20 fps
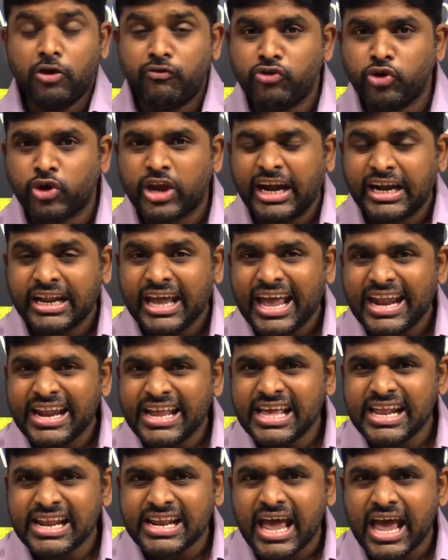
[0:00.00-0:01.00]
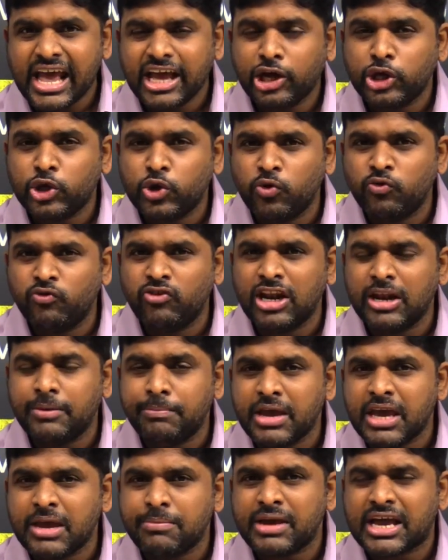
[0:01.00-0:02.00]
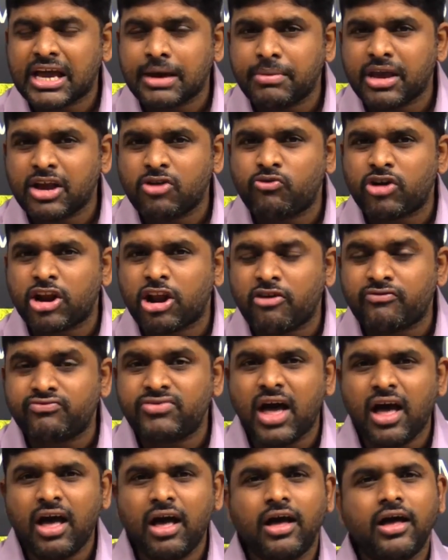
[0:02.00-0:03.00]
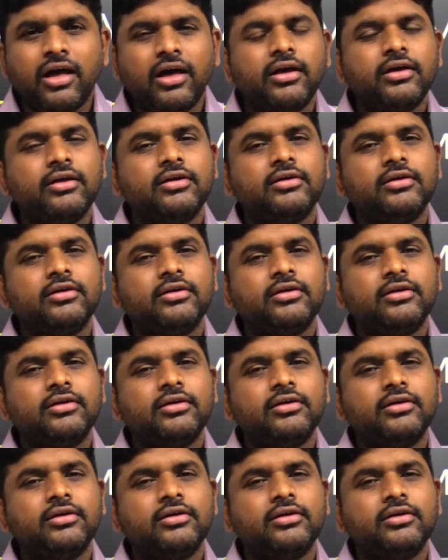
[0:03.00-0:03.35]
if you get any rank, you will be becoming one of the